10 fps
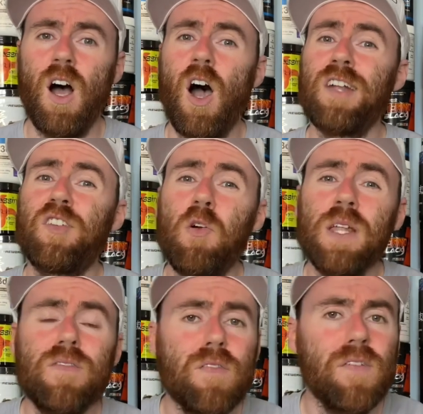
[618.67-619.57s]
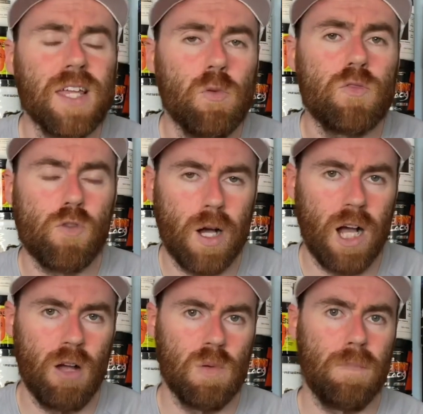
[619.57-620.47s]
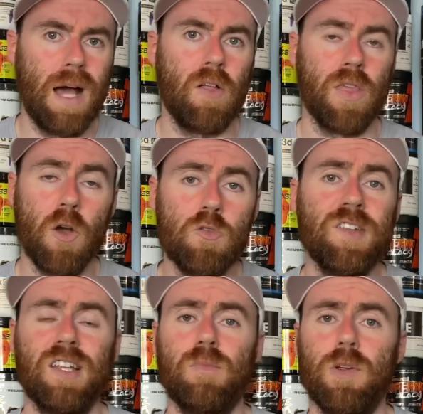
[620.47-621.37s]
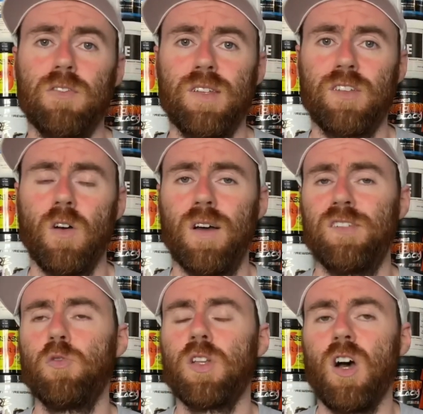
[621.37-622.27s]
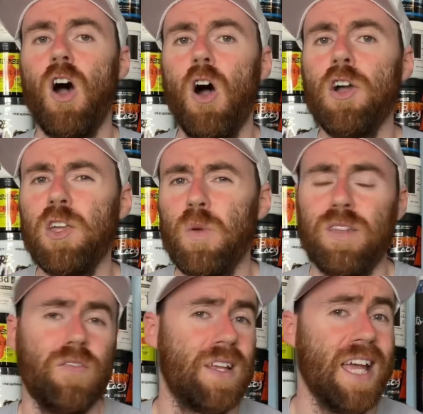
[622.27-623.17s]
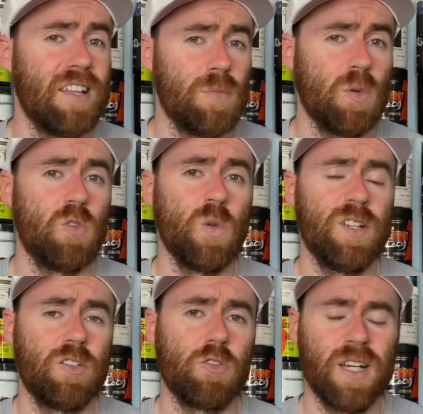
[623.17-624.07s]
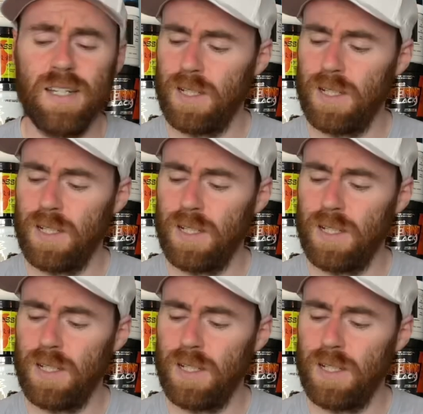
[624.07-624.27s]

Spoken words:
I don't even think you would write home about those experiences, guys. You could argue it's forgettable to a degree.